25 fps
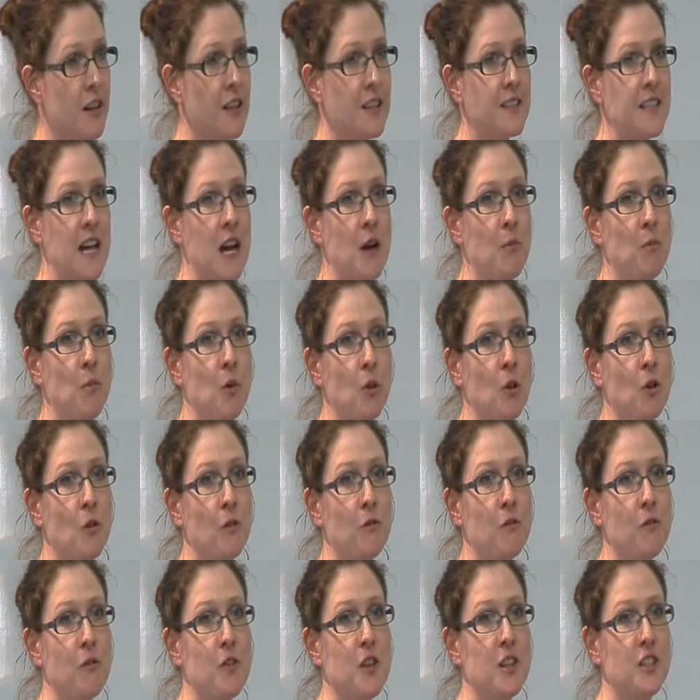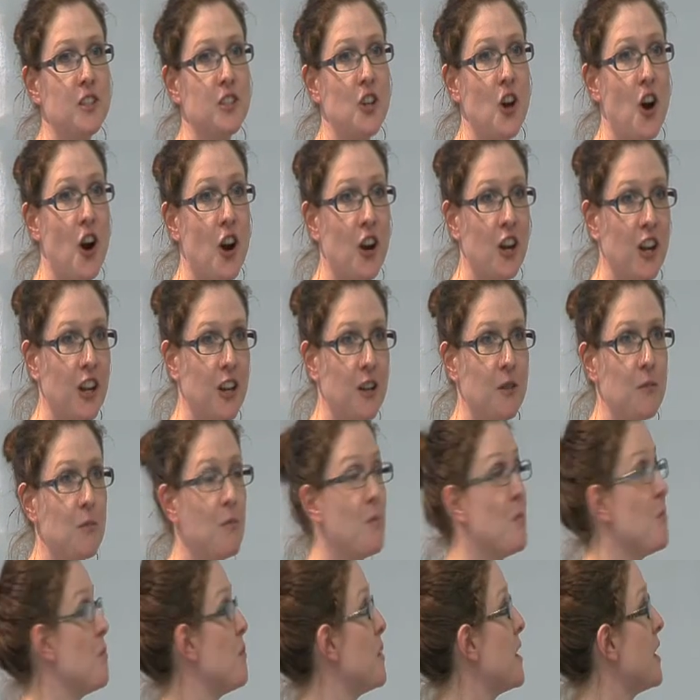example of the target
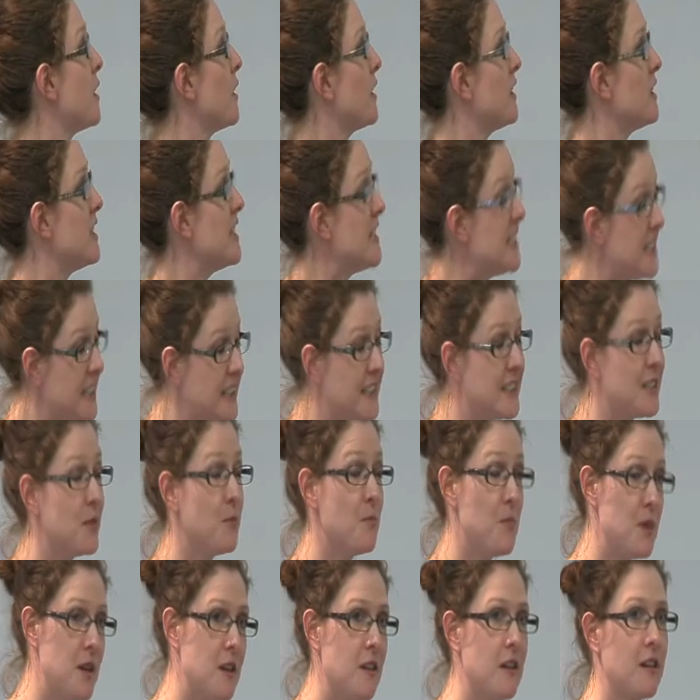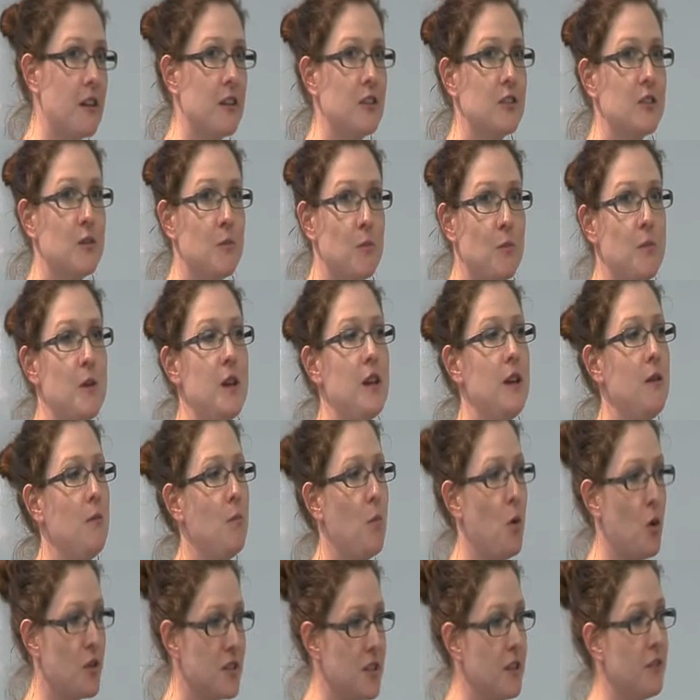being needed to be there to be
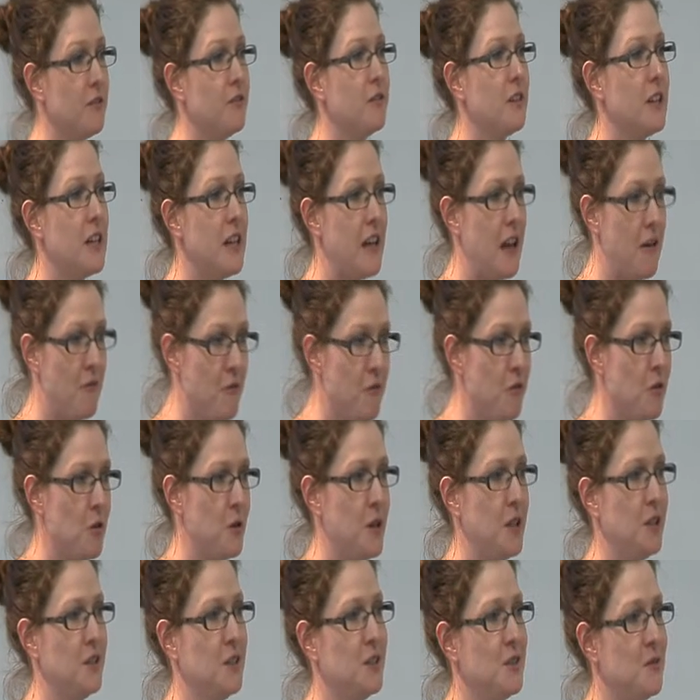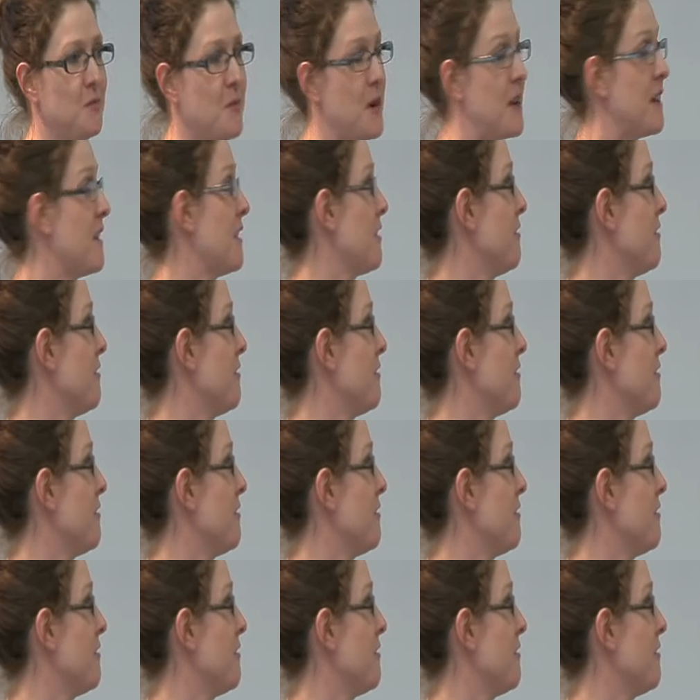positively influenced by the